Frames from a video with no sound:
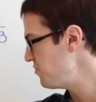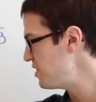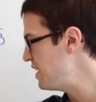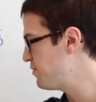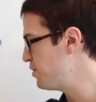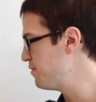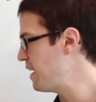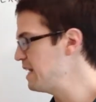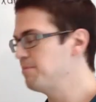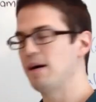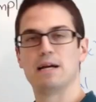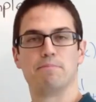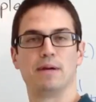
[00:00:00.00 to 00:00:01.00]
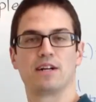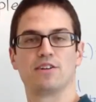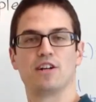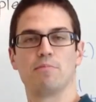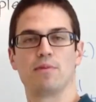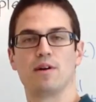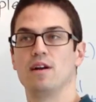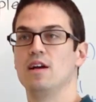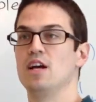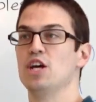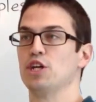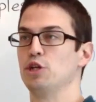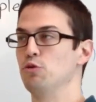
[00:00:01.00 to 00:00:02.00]
If you divide by a bigger number,
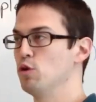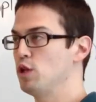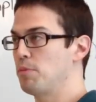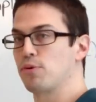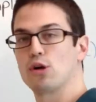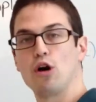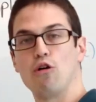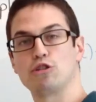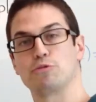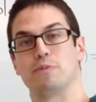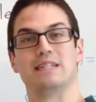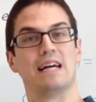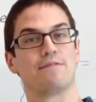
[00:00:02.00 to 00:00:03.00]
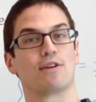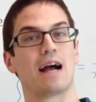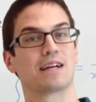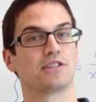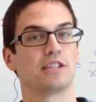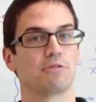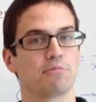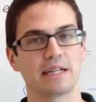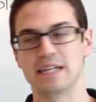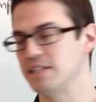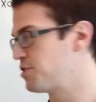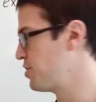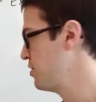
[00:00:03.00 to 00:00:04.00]
you will approach but never actually
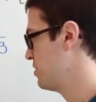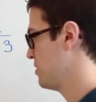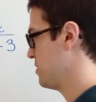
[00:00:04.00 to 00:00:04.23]
reach